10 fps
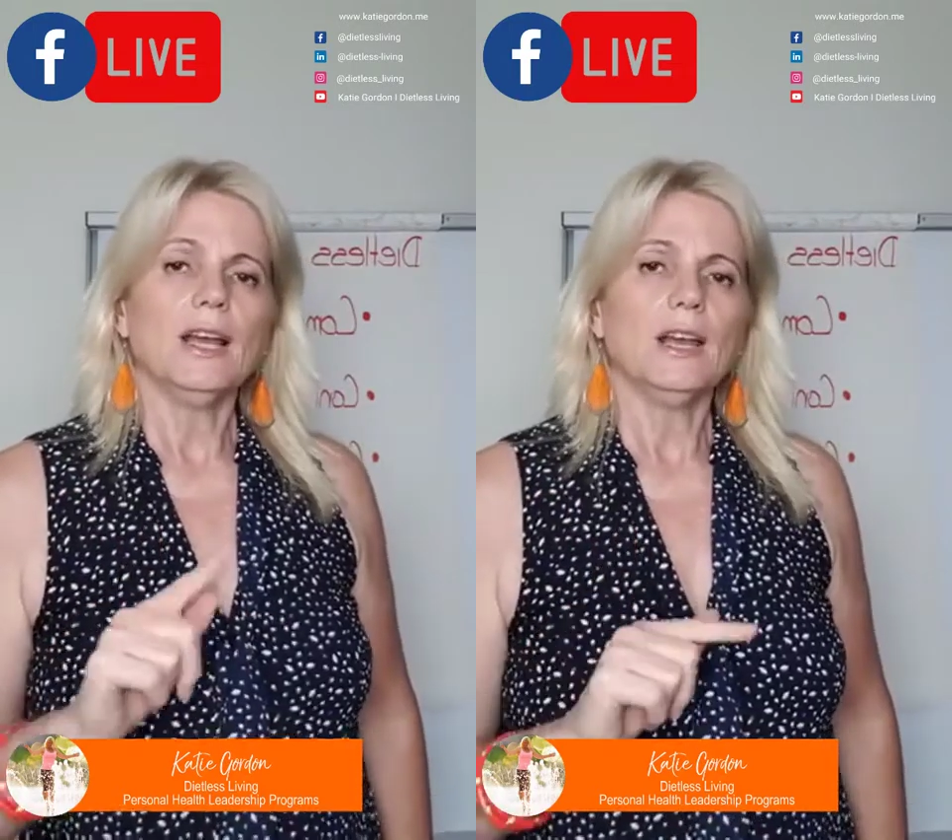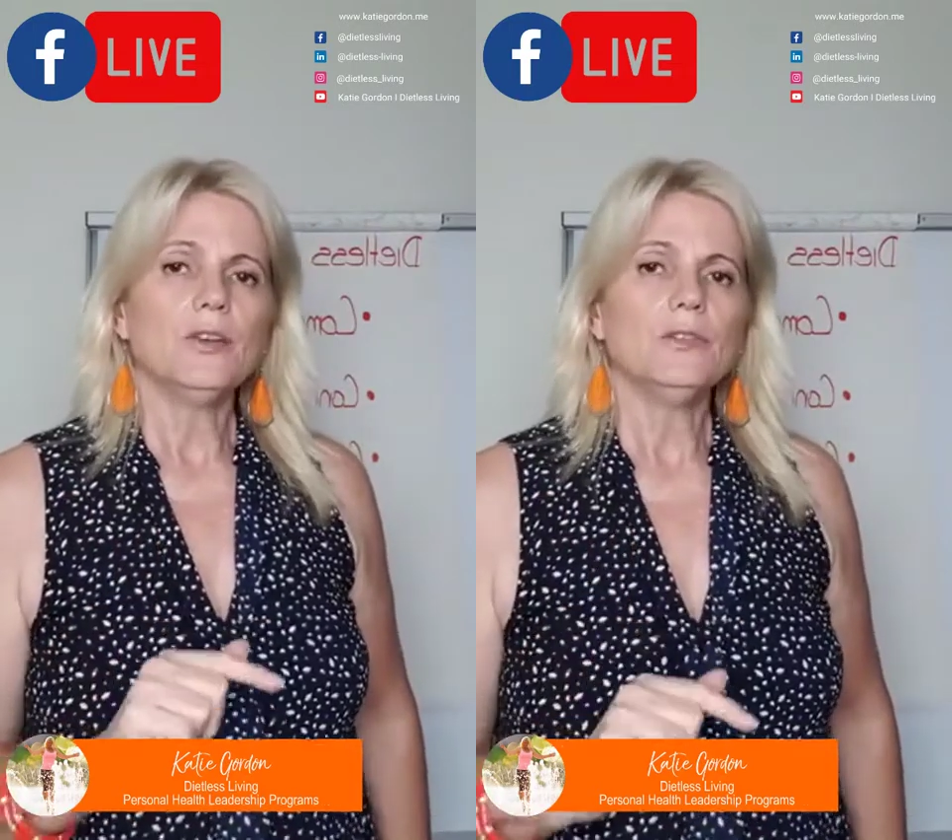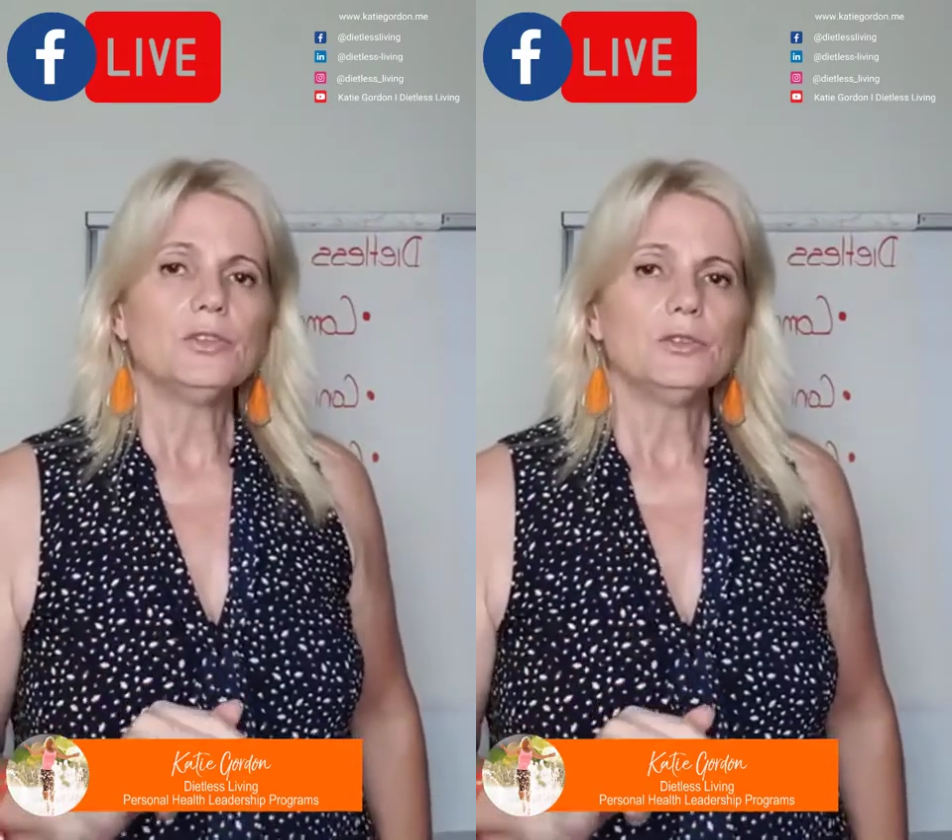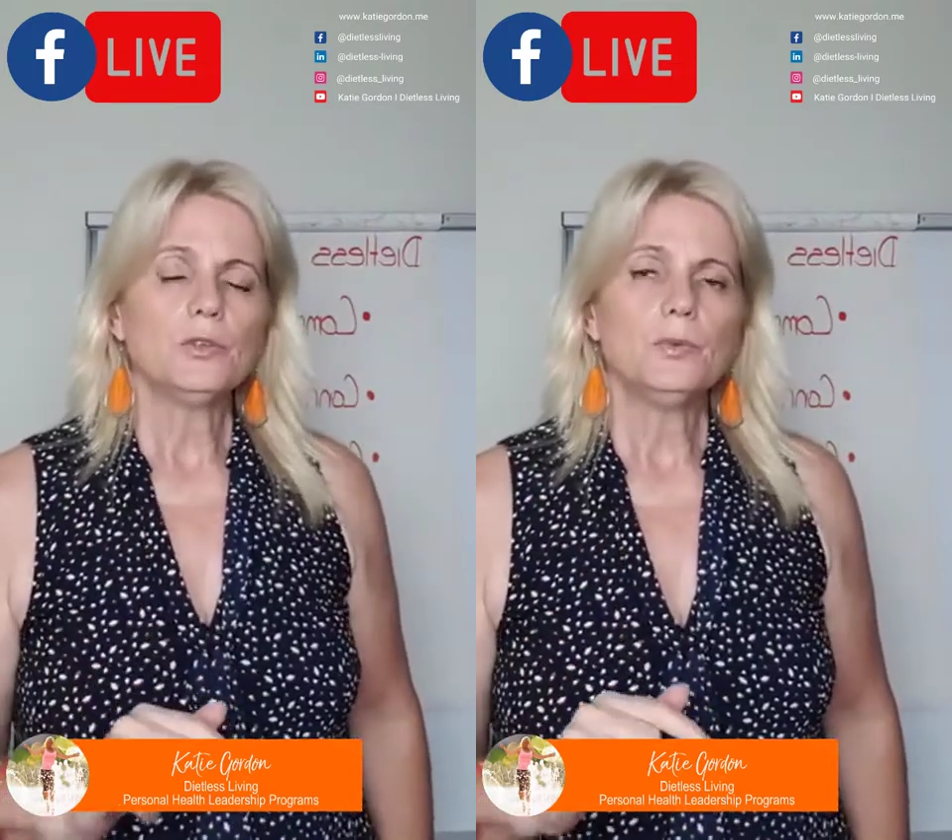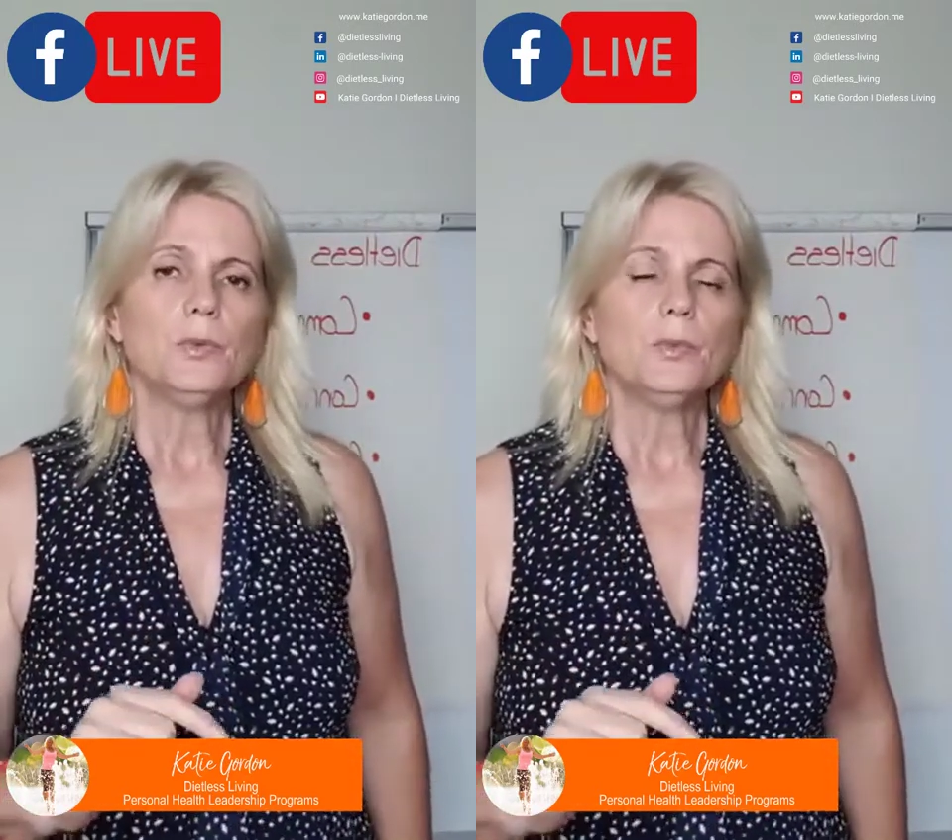and every
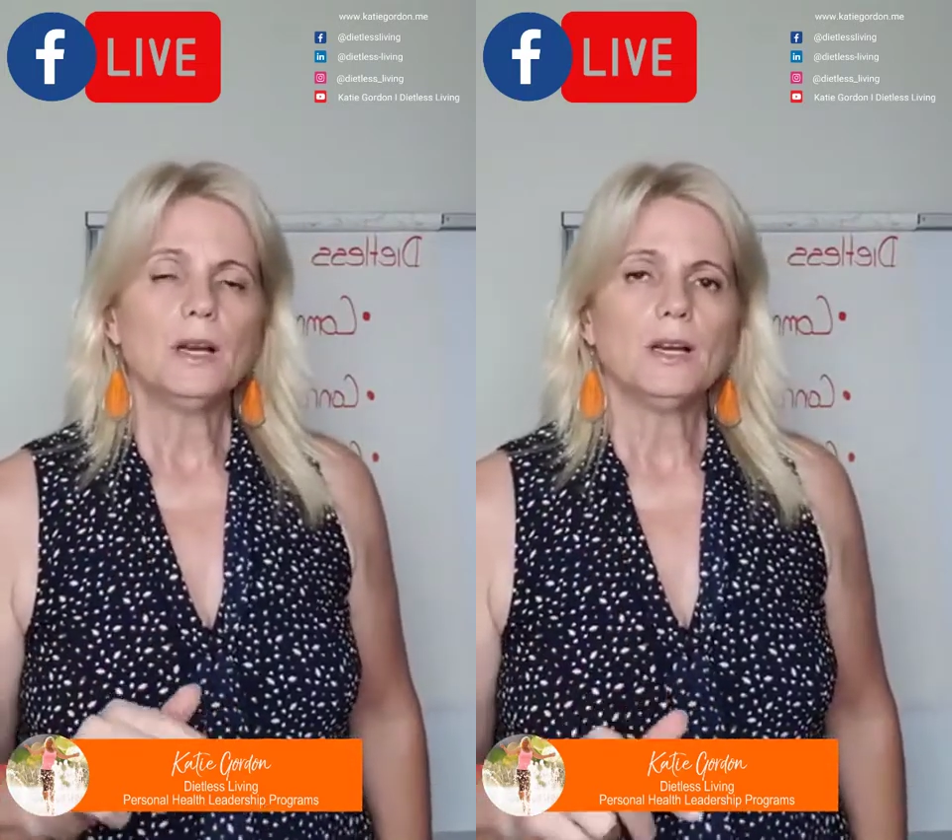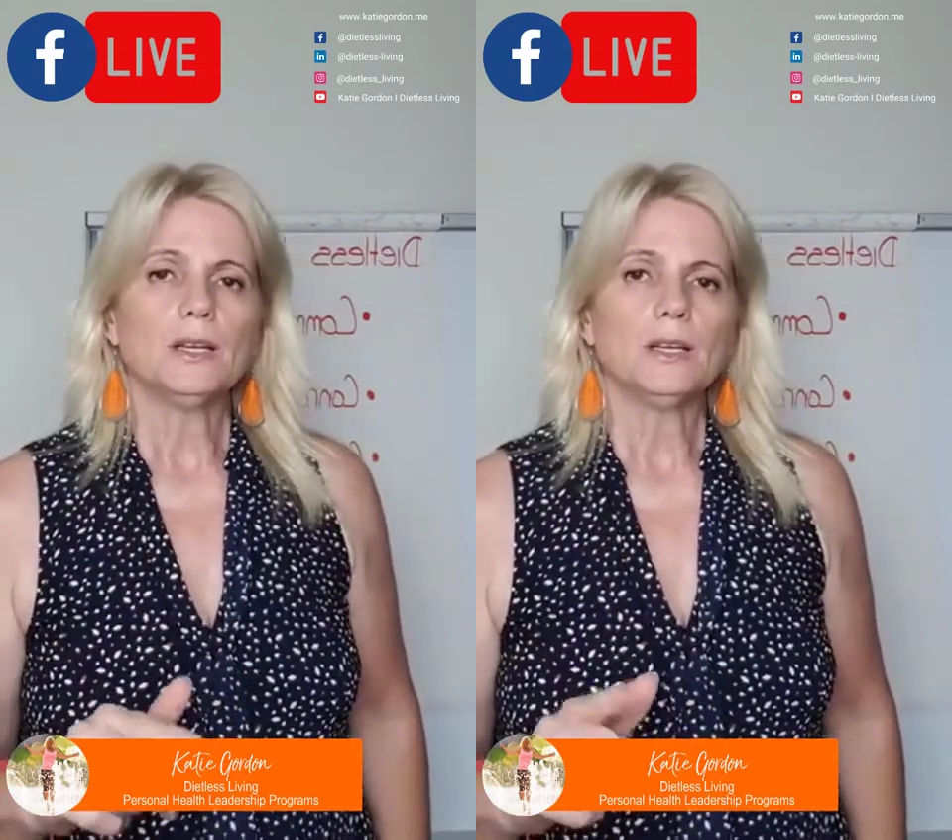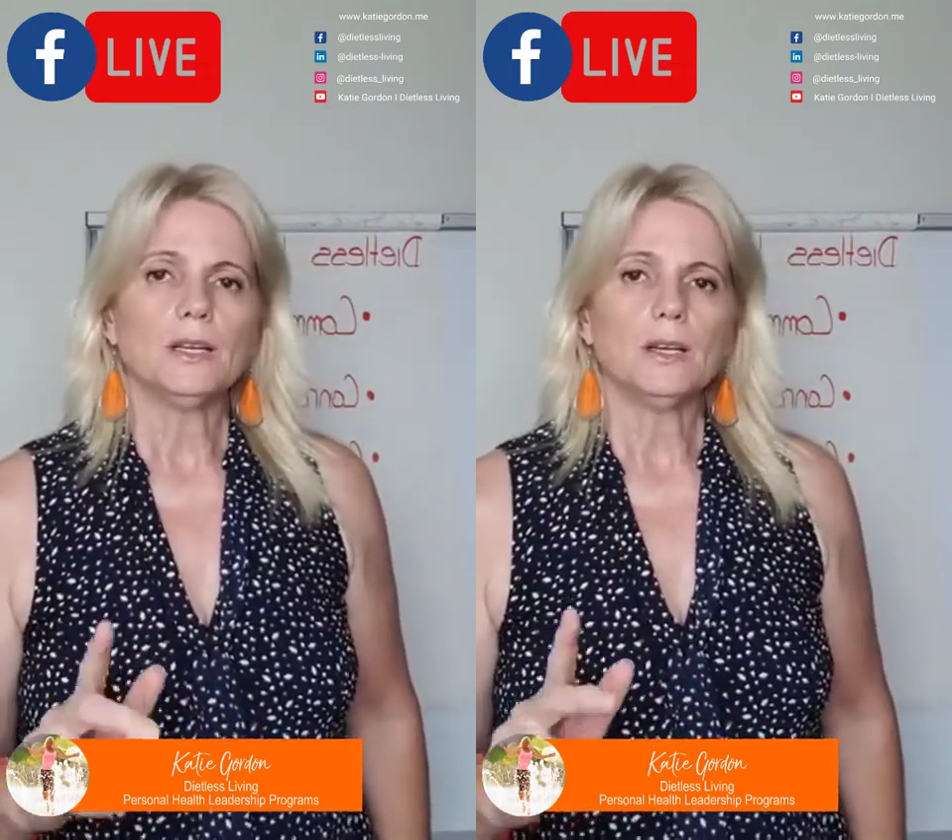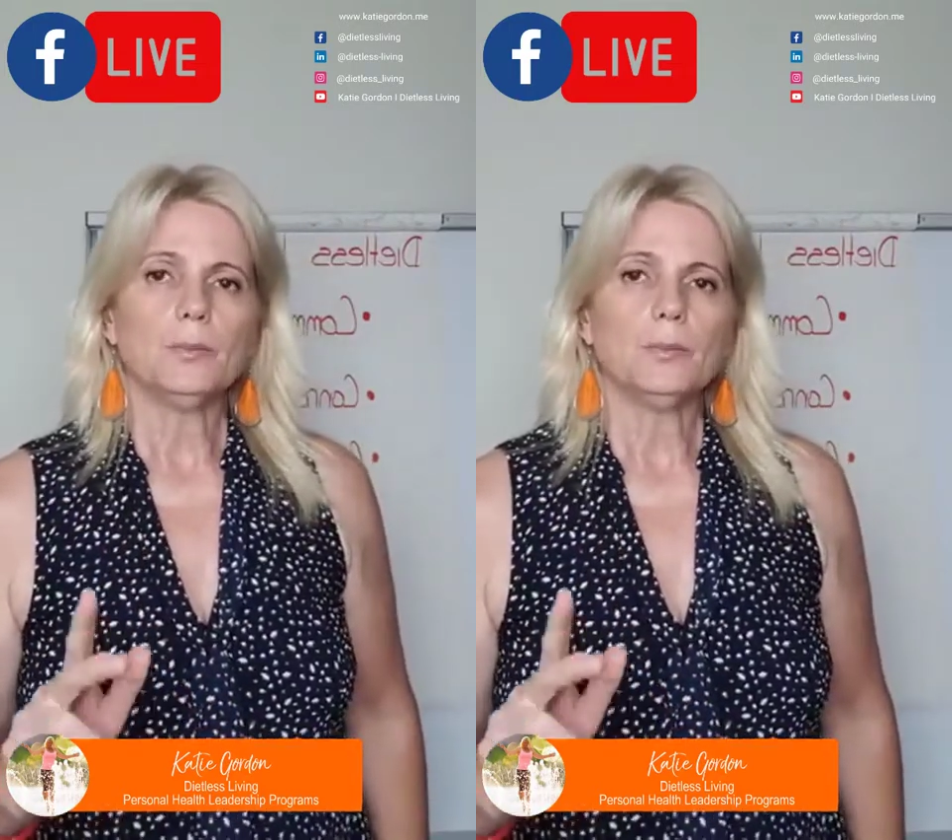supermarket